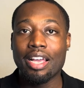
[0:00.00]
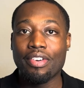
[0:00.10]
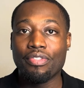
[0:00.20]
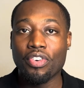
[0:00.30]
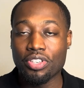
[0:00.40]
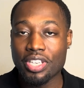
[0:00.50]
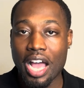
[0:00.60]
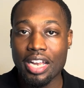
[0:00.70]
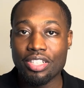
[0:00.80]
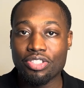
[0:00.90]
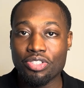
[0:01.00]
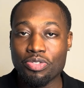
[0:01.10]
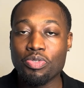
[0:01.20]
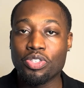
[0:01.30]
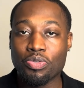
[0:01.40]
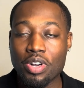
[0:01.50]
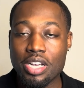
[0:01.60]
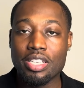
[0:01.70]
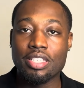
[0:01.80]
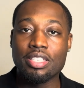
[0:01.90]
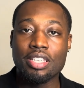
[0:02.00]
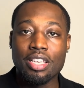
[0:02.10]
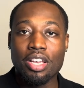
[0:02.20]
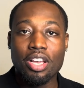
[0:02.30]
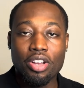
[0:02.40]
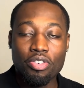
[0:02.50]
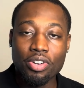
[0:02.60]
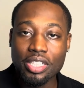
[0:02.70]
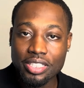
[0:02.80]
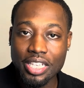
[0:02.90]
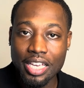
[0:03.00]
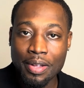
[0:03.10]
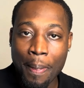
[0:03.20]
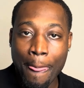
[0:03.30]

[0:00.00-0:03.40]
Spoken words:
first got into, which was real estate.